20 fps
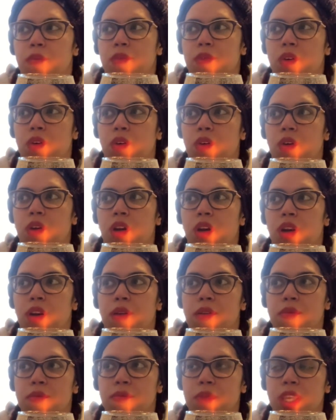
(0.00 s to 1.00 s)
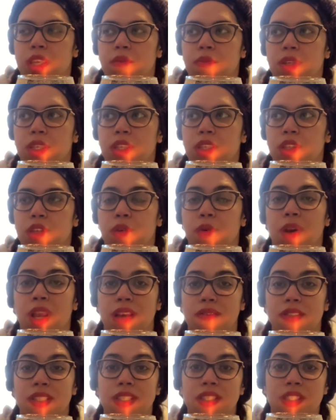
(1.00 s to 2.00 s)
Or maybe you
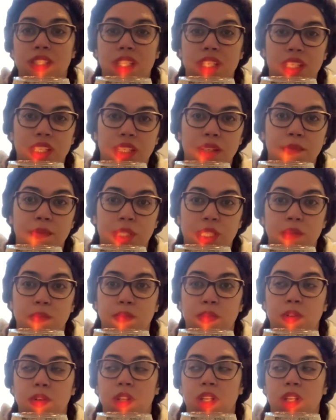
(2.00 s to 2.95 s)
have seen people,